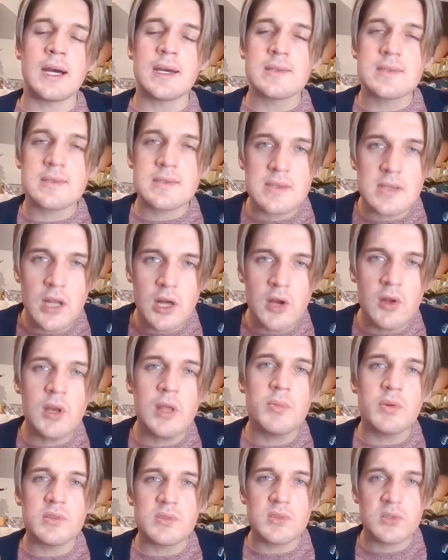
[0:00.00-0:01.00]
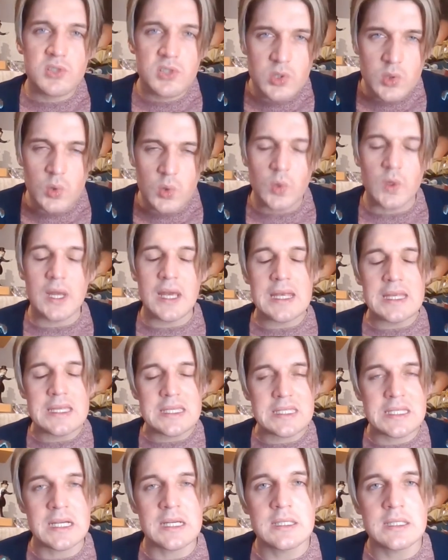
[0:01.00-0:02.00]
I slowly but surely
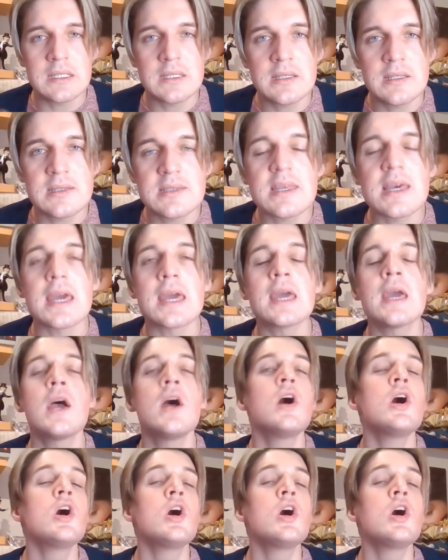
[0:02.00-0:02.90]
started to see